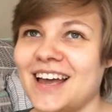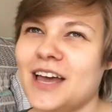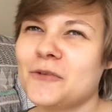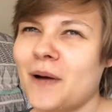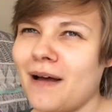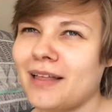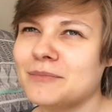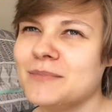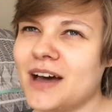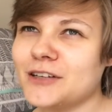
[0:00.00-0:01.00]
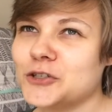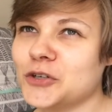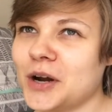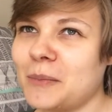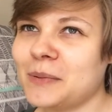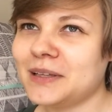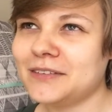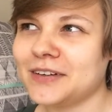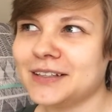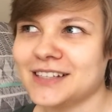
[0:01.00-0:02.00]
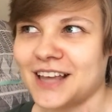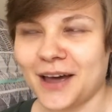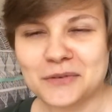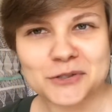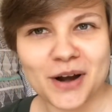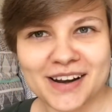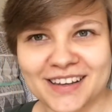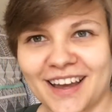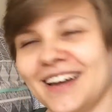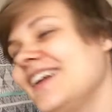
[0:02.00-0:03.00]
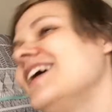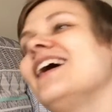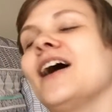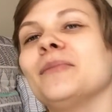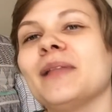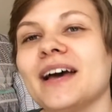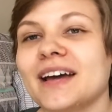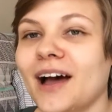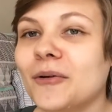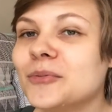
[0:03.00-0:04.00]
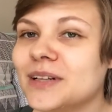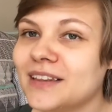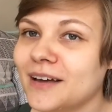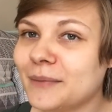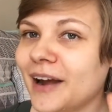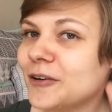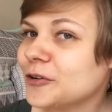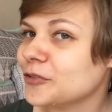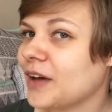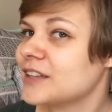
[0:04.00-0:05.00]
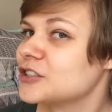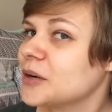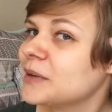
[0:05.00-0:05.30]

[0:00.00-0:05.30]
And while I'm not sure I believe it, because I haven't tried it yet, I'm like, I would really like my hair to grow faster.